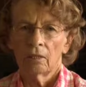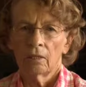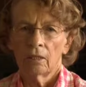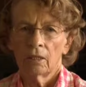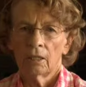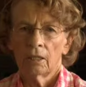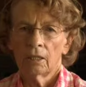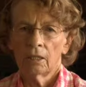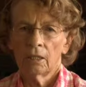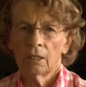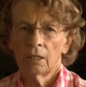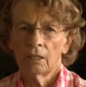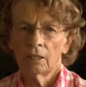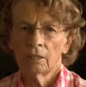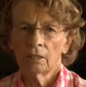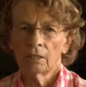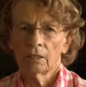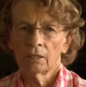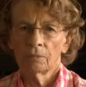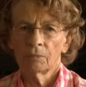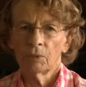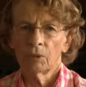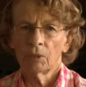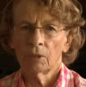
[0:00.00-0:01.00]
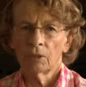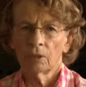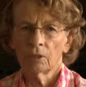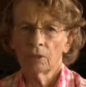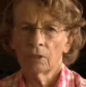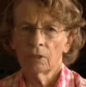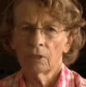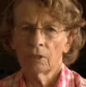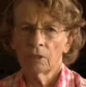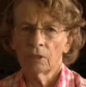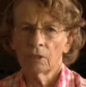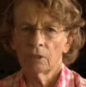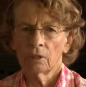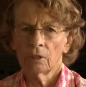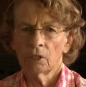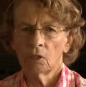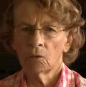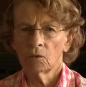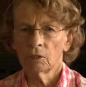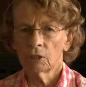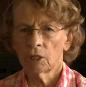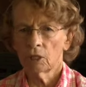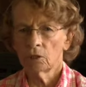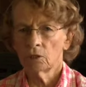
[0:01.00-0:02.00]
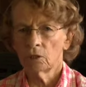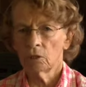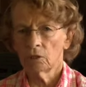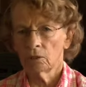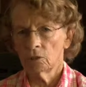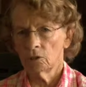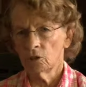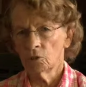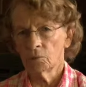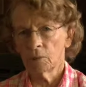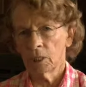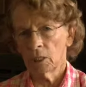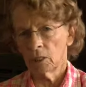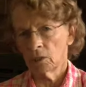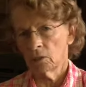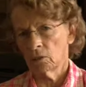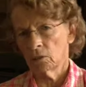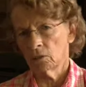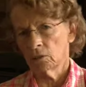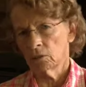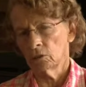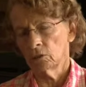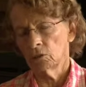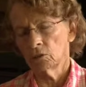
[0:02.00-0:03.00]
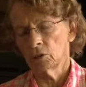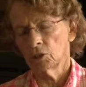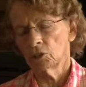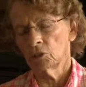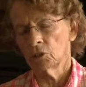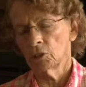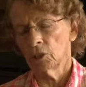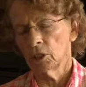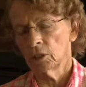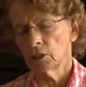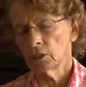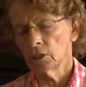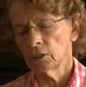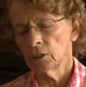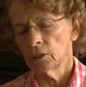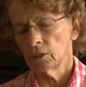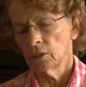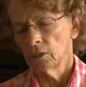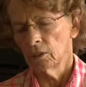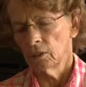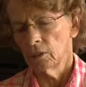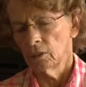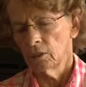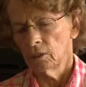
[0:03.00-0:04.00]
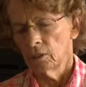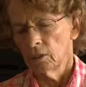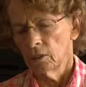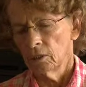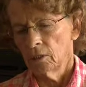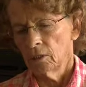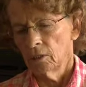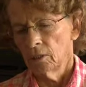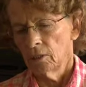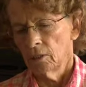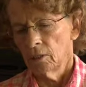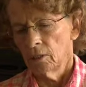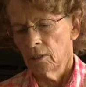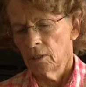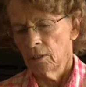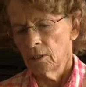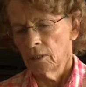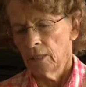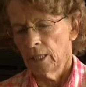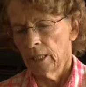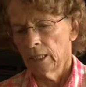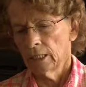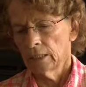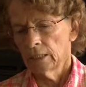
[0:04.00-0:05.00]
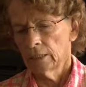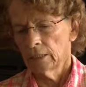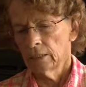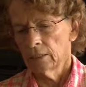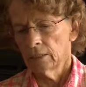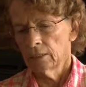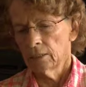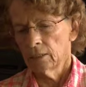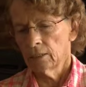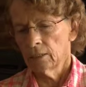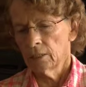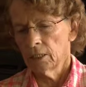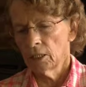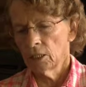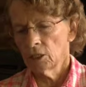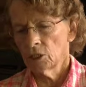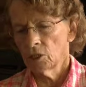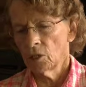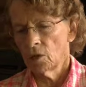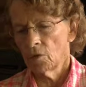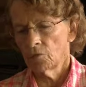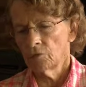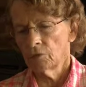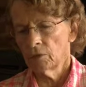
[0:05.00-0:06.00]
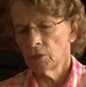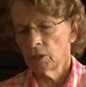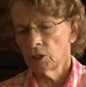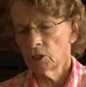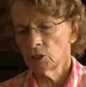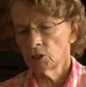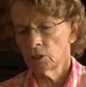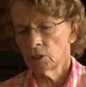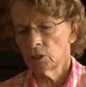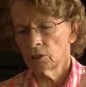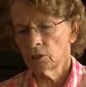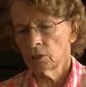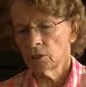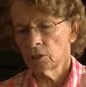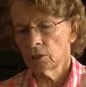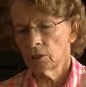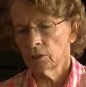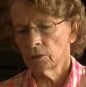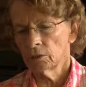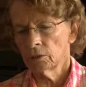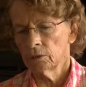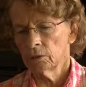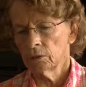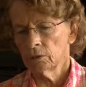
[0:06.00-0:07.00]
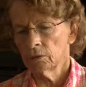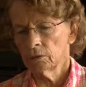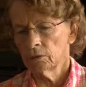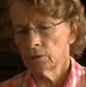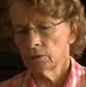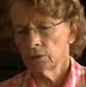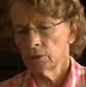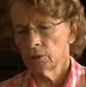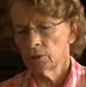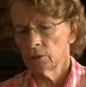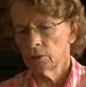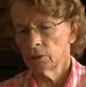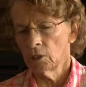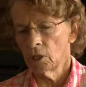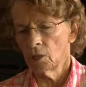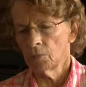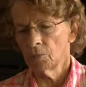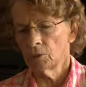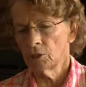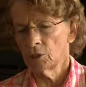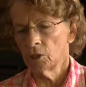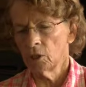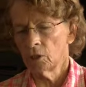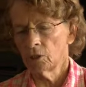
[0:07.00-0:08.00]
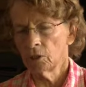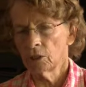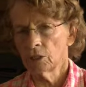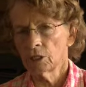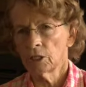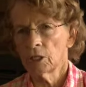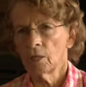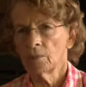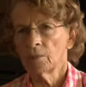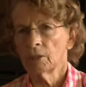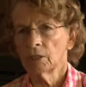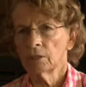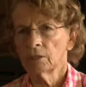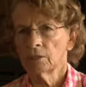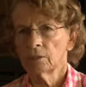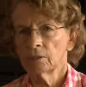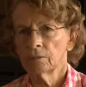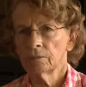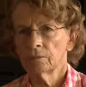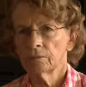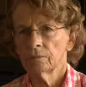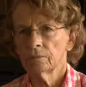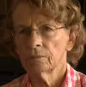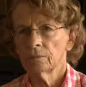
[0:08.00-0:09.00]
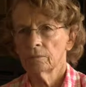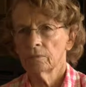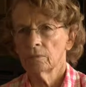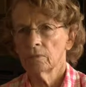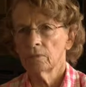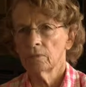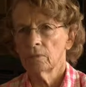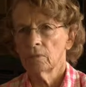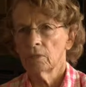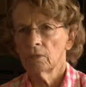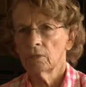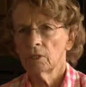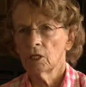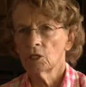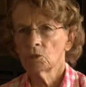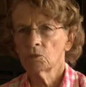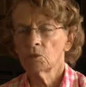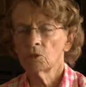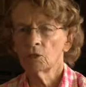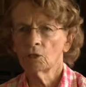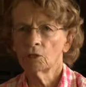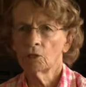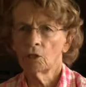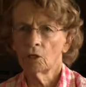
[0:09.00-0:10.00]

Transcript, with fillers: And he and his partner, they always had two men to the truck. And they stopped for lunch on, on the top of Donner Summit. That's where the